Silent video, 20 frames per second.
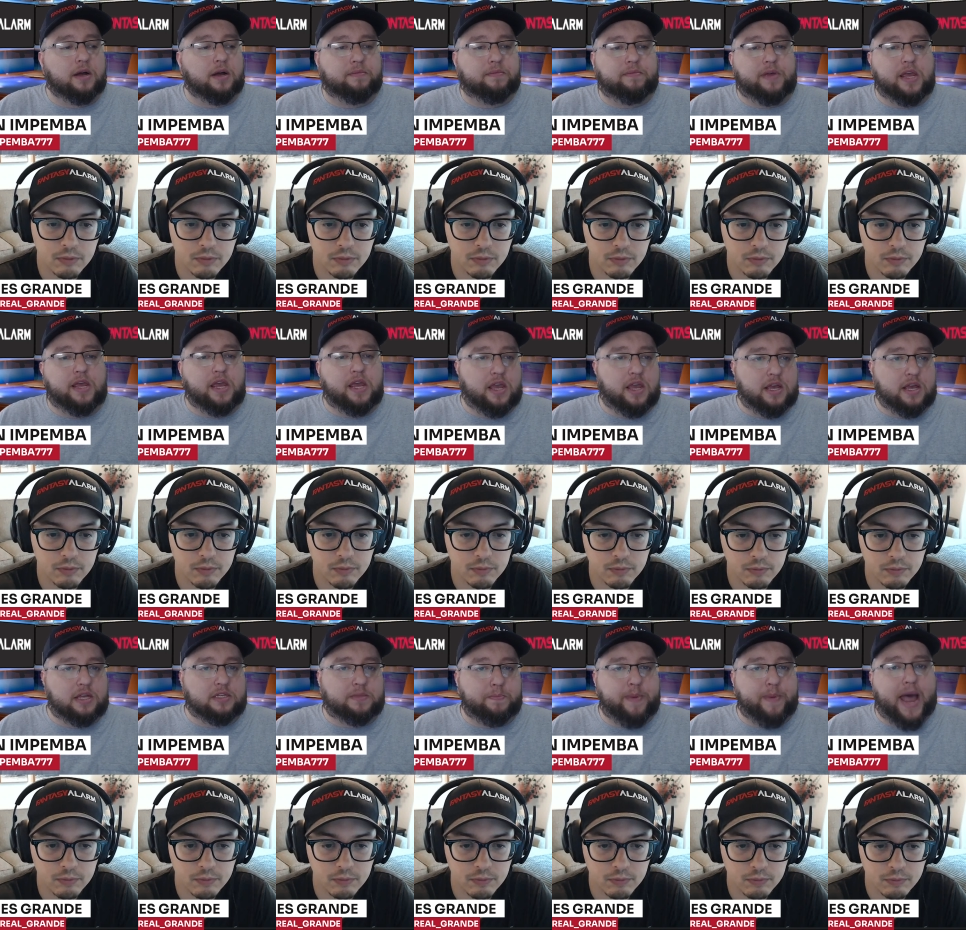Speaker 1: he
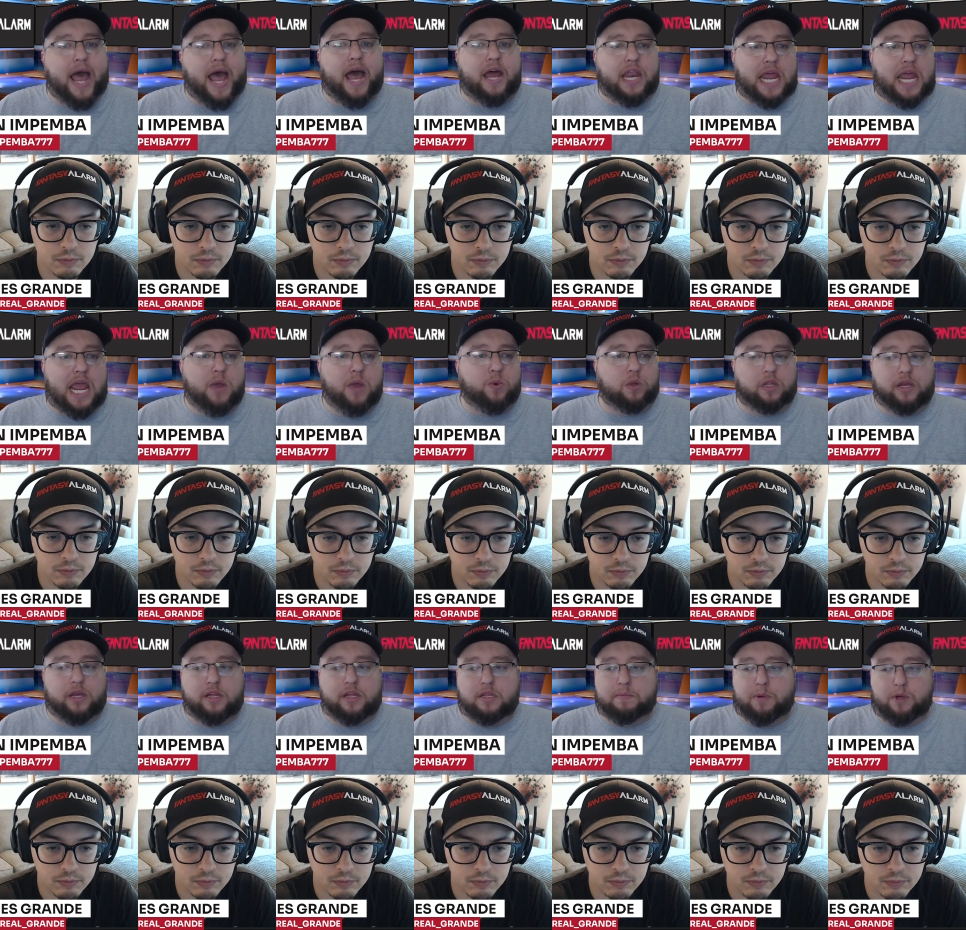is bad equally
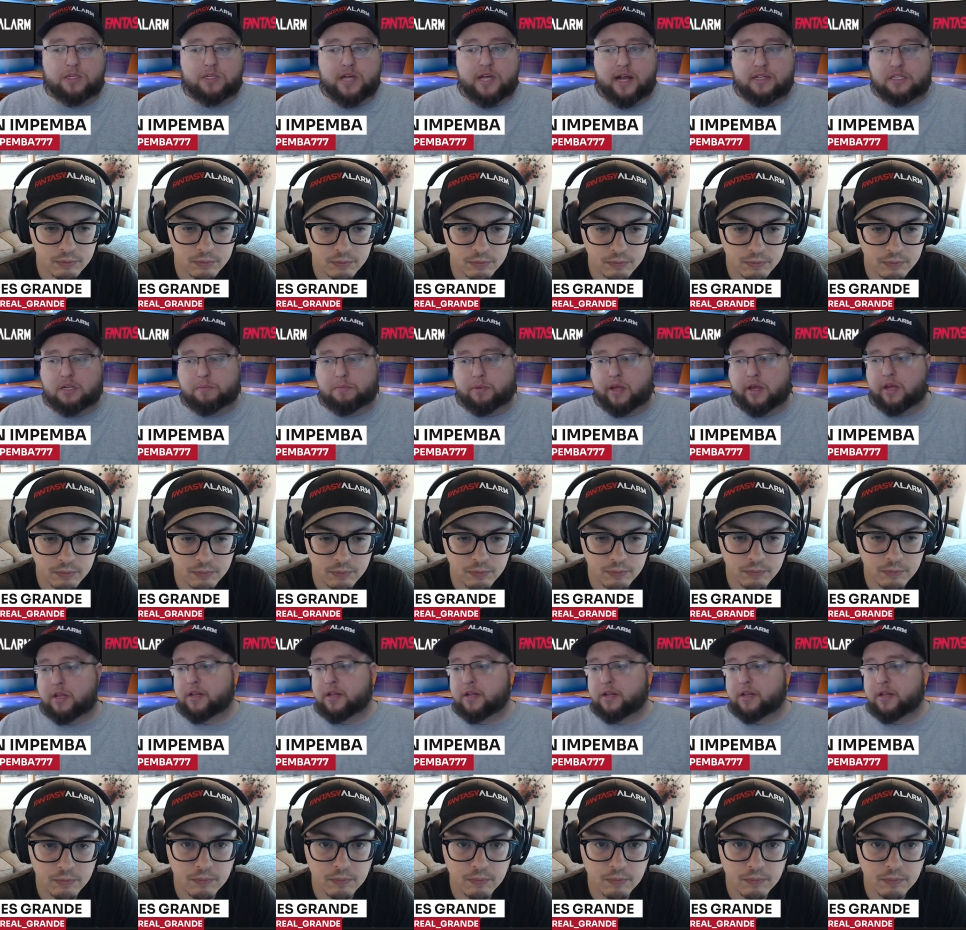to both sides of the plate.